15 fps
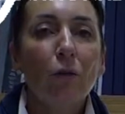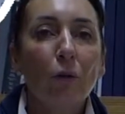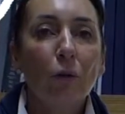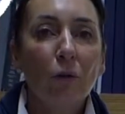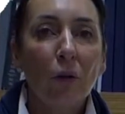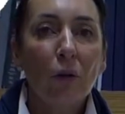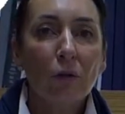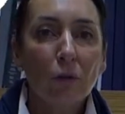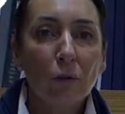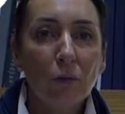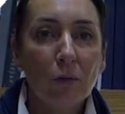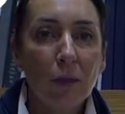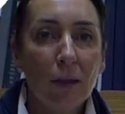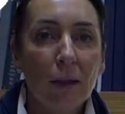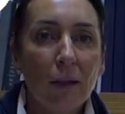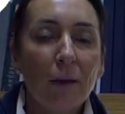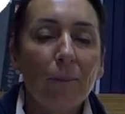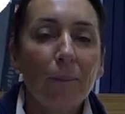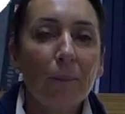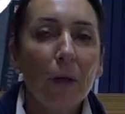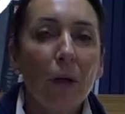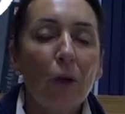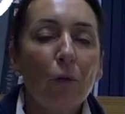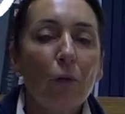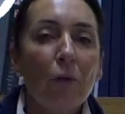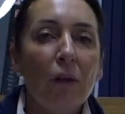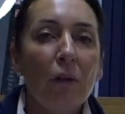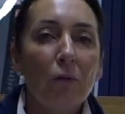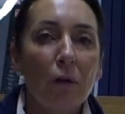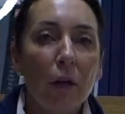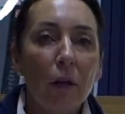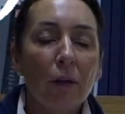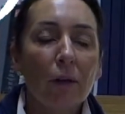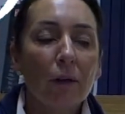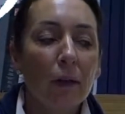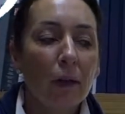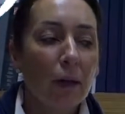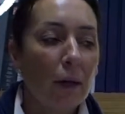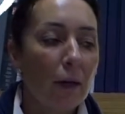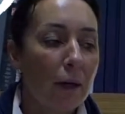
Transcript: Total today, we run